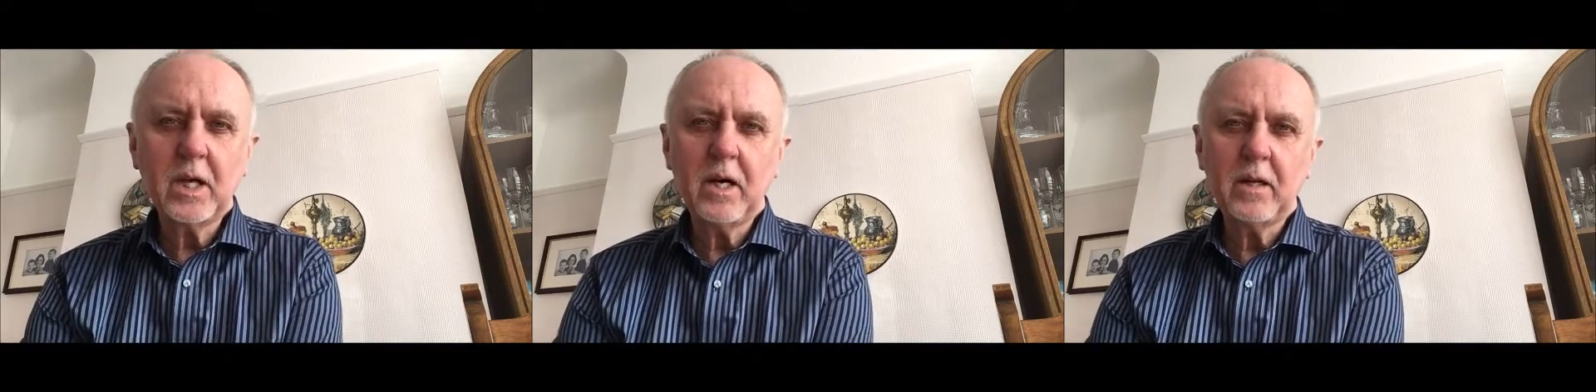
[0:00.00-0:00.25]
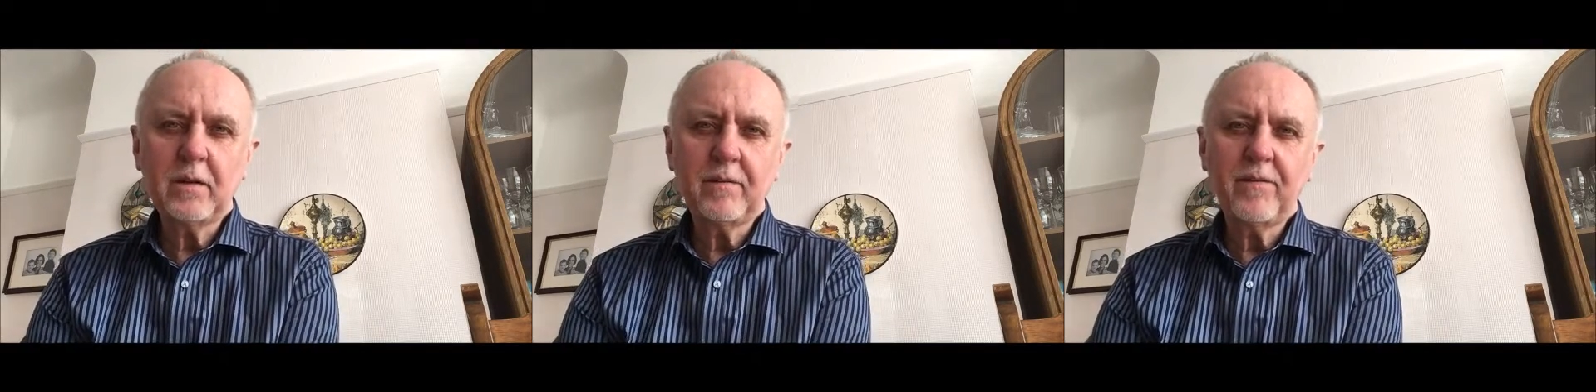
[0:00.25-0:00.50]

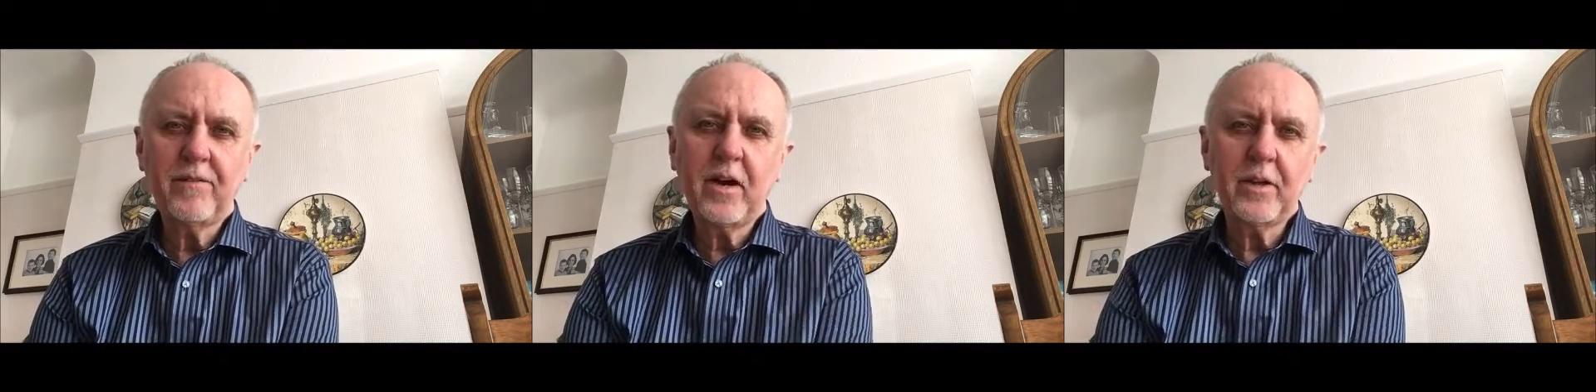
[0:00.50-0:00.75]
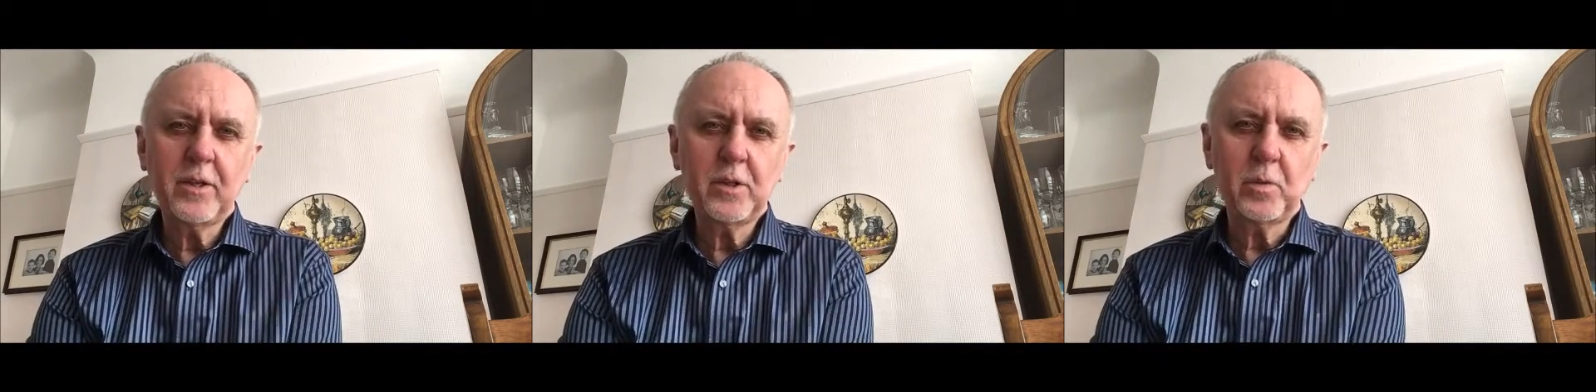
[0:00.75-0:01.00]
on
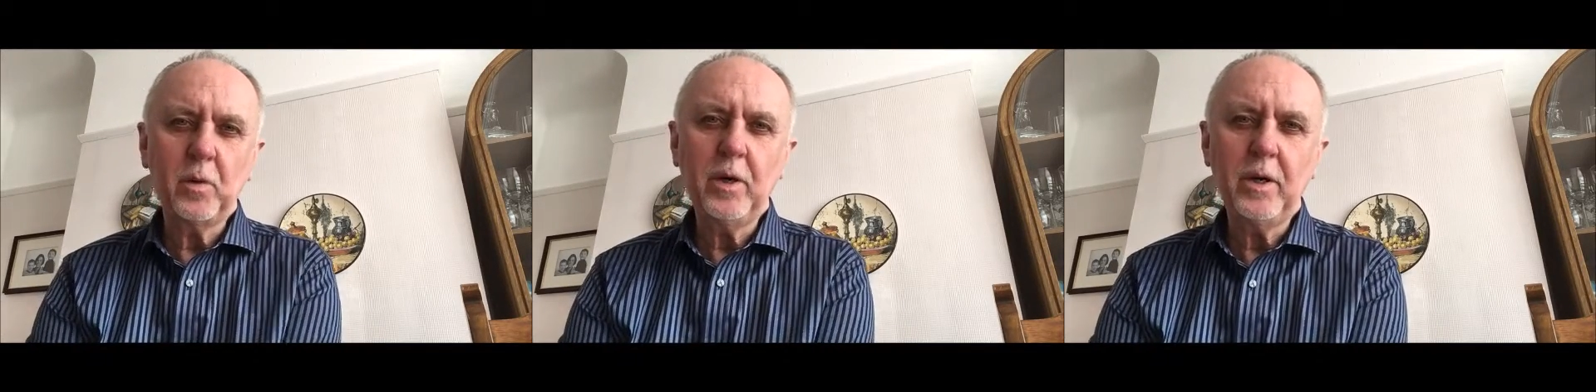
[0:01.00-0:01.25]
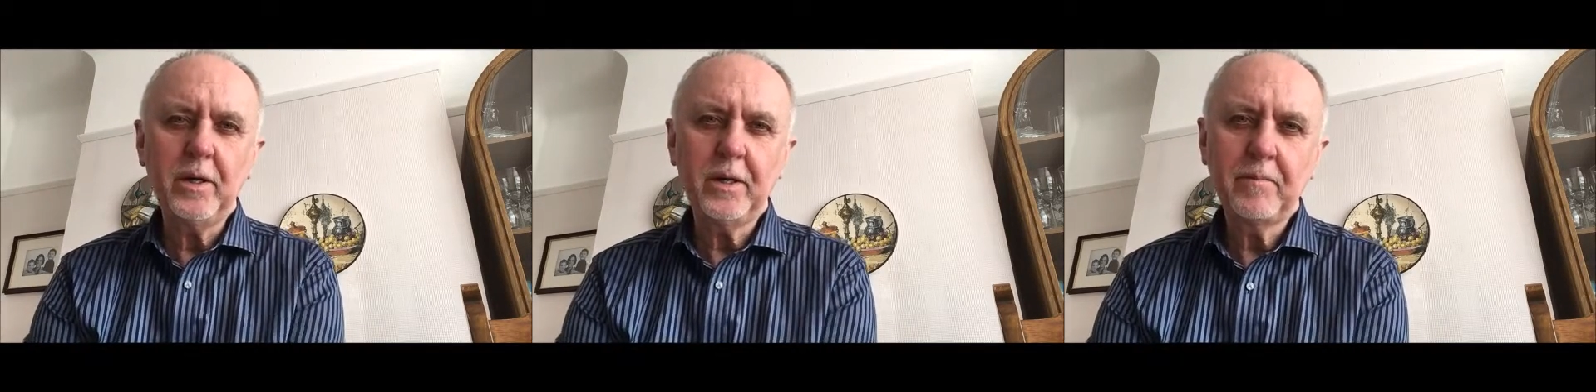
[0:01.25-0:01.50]
Father's
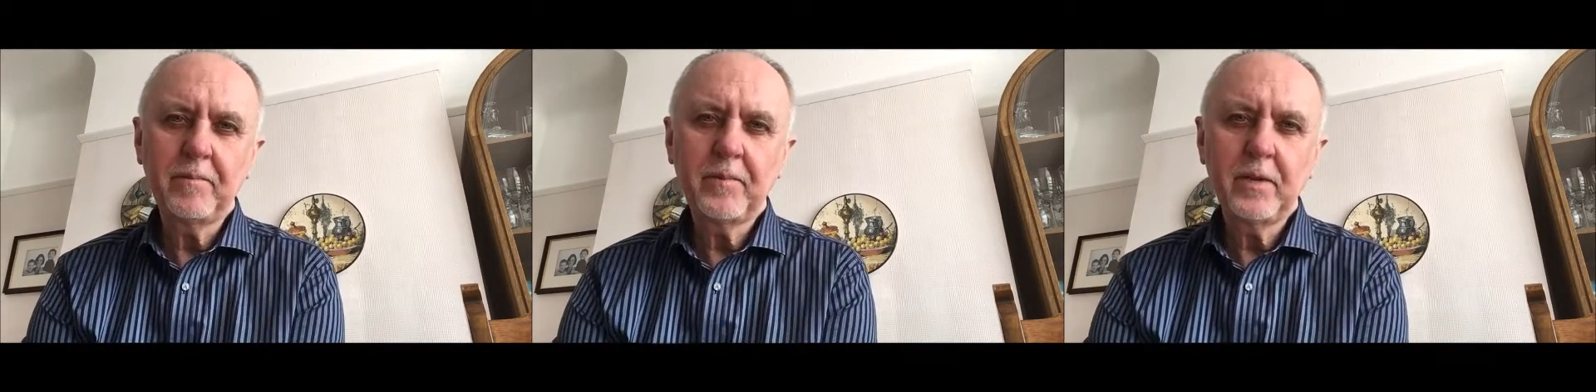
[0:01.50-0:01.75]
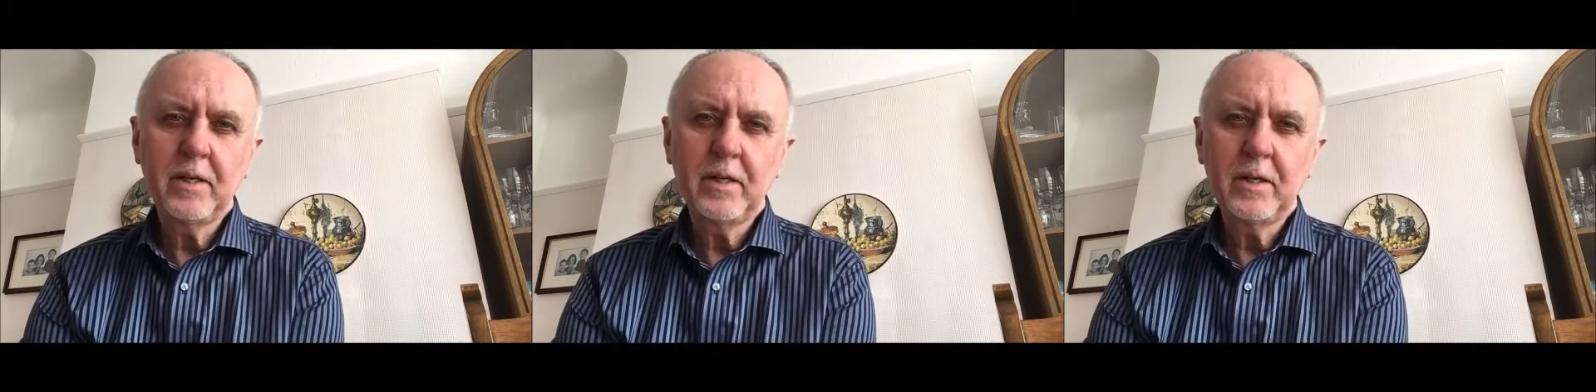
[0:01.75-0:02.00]
word.
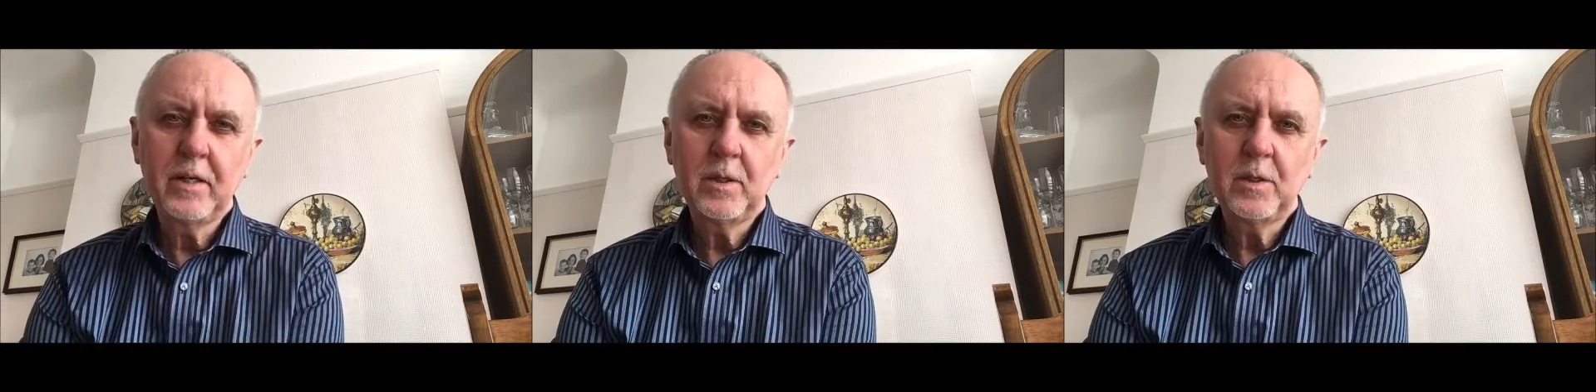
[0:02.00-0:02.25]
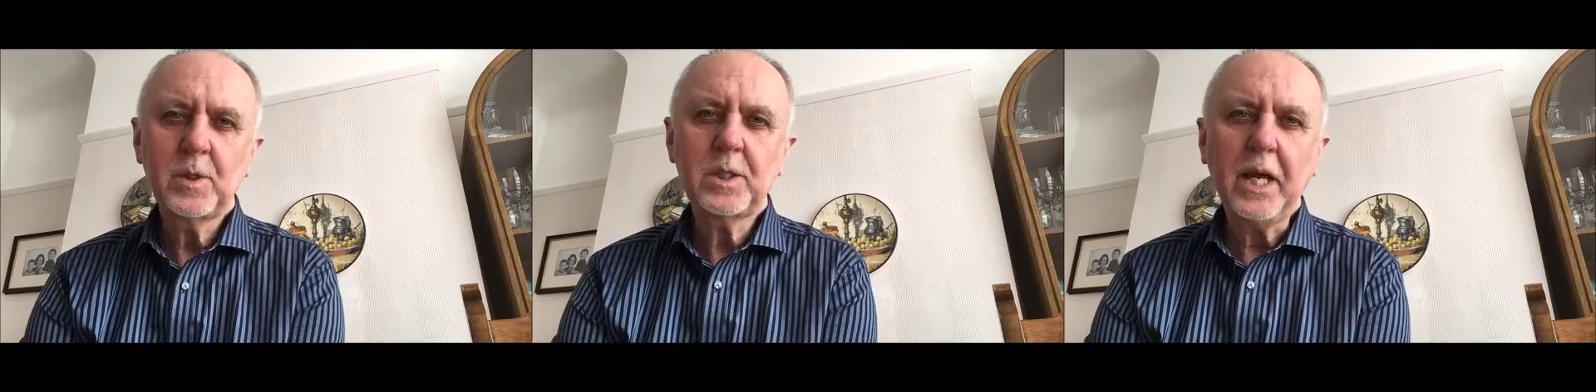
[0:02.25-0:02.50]

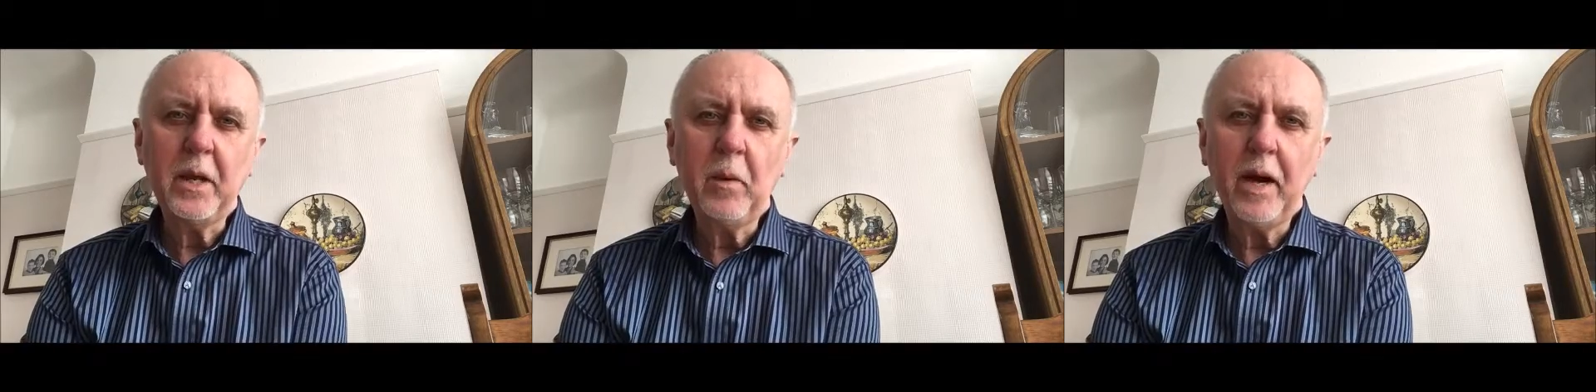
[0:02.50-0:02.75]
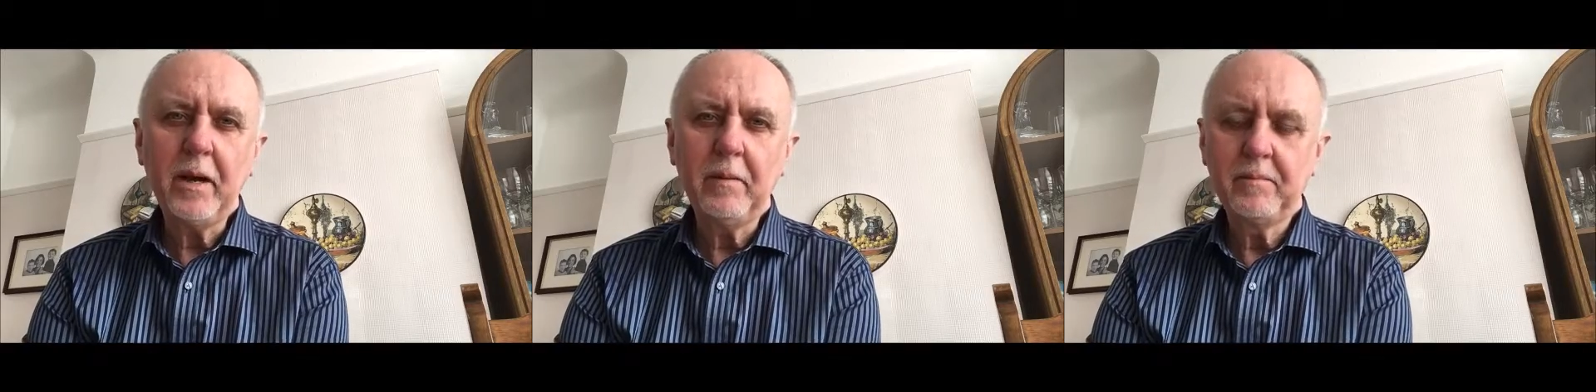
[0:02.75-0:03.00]
Stay
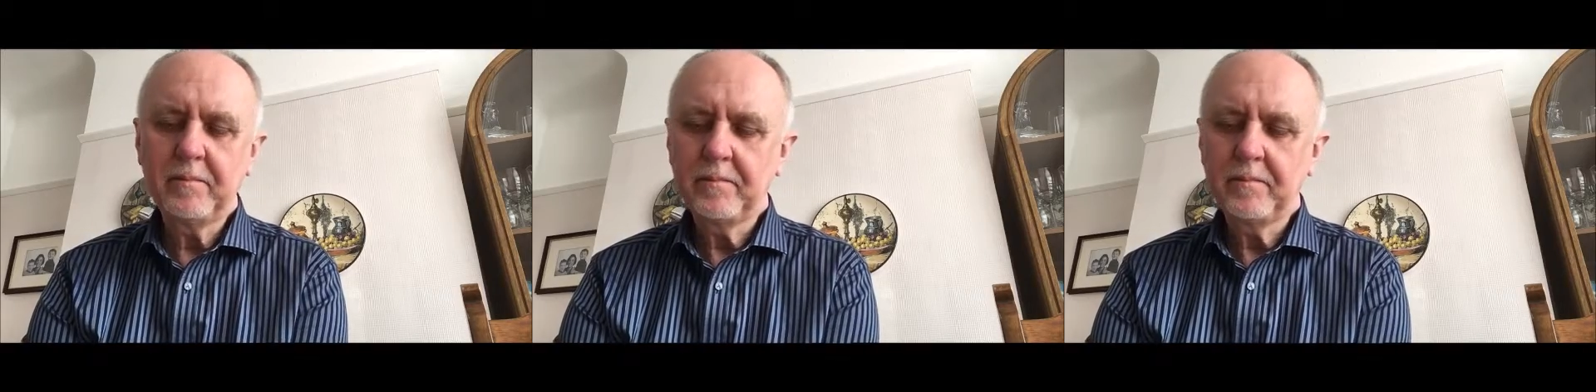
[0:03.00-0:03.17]
well.